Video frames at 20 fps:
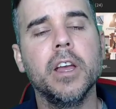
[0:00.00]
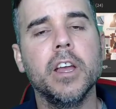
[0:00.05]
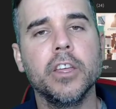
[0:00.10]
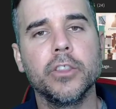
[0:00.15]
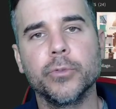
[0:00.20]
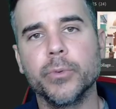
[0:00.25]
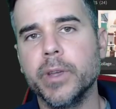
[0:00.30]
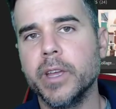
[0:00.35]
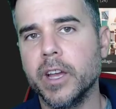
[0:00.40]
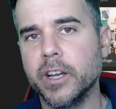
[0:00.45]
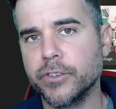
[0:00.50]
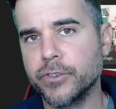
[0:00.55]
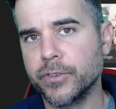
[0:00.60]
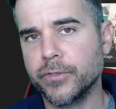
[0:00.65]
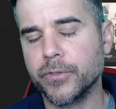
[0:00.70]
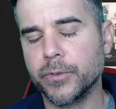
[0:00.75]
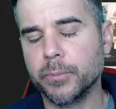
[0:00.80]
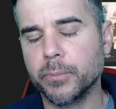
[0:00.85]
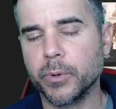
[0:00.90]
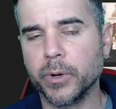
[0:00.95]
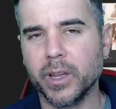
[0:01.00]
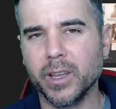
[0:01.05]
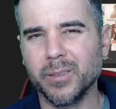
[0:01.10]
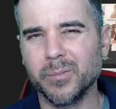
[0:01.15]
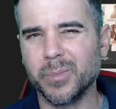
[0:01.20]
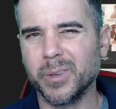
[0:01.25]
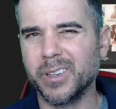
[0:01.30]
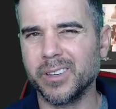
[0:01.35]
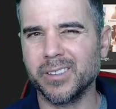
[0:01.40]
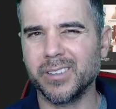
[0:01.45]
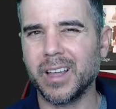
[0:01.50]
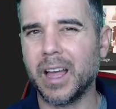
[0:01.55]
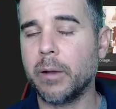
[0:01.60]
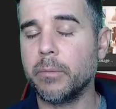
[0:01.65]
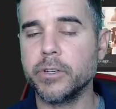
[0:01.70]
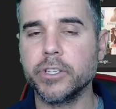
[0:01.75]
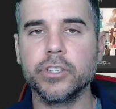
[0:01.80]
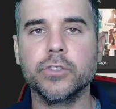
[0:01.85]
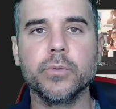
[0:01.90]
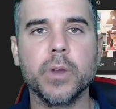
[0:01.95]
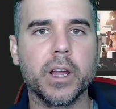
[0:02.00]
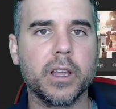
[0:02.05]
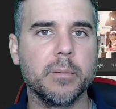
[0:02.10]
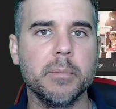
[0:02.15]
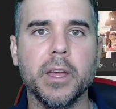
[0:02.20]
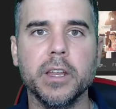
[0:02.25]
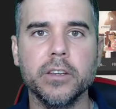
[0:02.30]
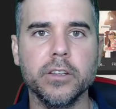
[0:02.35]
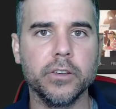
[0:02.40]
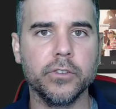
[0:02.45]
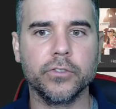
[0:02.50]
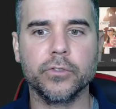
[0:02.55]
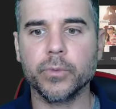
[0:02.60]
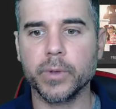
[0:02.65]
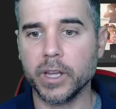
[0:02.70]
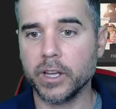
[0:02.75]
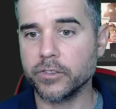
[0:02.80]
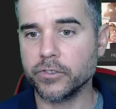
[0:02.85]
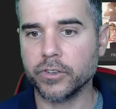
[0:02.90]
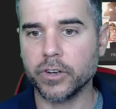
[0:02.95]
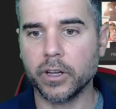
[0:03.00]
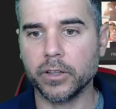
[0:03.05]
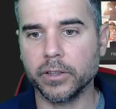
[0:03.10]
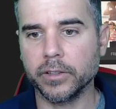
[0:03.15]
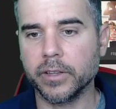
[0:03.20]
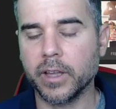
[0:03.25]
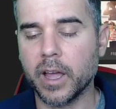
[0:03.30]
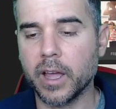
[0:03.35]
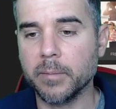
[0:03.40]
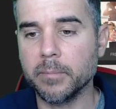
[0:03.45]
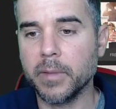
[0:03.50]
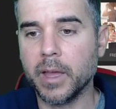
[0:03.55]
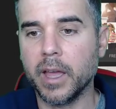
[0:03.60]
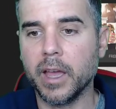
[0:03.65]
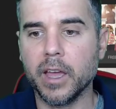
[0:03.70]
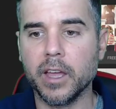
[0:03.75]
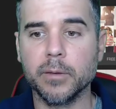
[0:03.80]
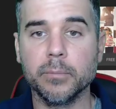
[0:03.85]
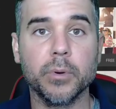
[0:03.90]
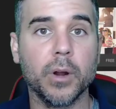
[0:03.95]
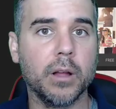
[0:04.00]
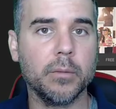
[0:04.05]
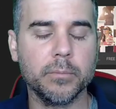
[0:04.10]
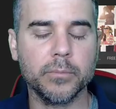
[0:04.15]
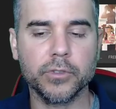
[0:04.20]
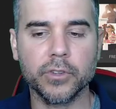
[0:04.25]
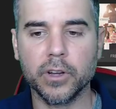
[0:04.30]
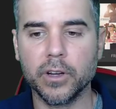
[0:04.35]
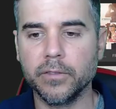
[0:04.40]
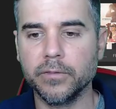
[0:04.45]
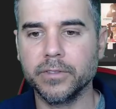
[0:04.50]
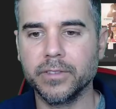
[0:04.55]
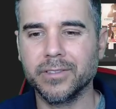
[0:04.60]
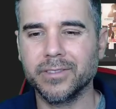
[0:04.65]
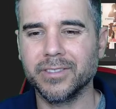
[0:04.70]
300 for print, but I would just recommend you use 300 all the time and problem solve.